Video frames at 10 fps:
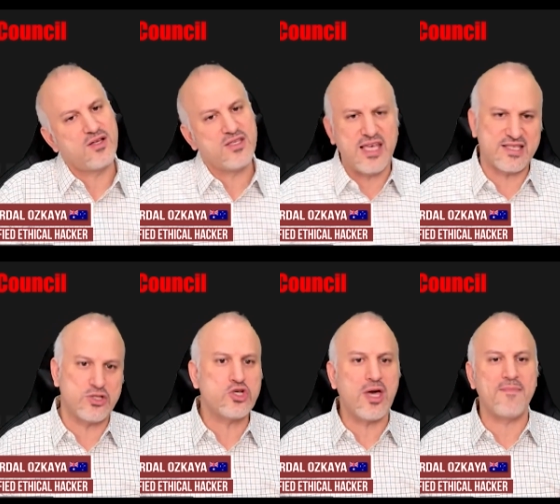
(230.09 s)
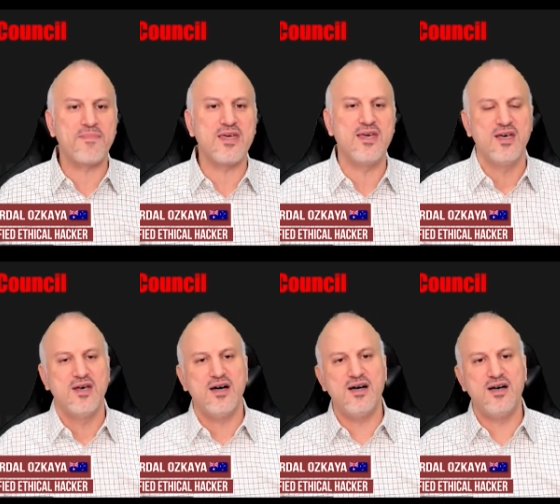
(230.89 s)
Yes, you can be
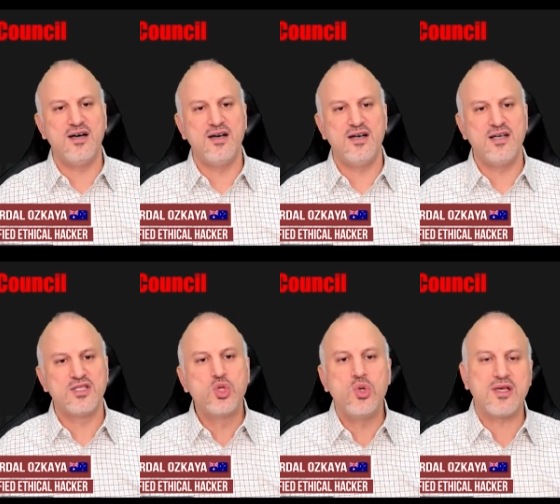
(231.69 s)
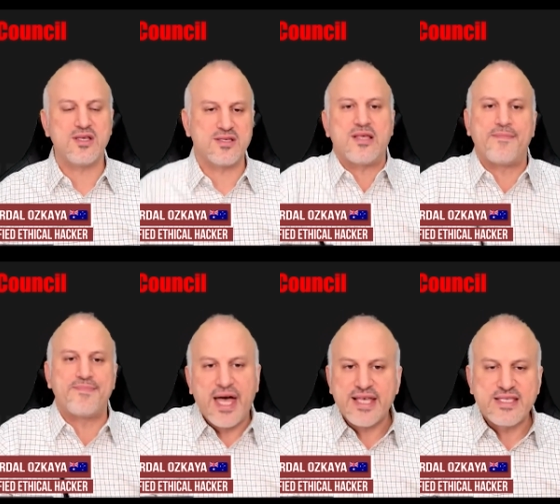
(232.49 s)
uh, doing some
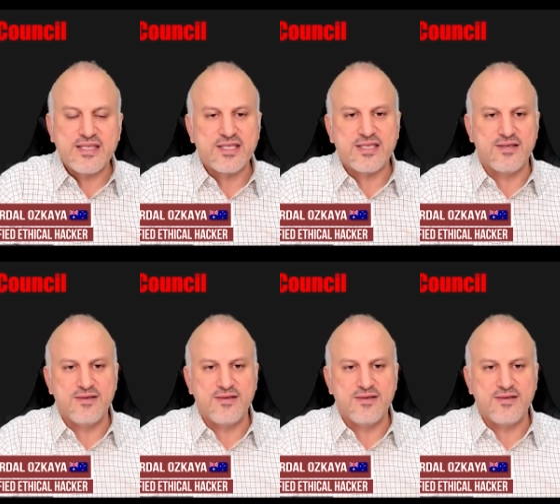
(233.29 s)
tests.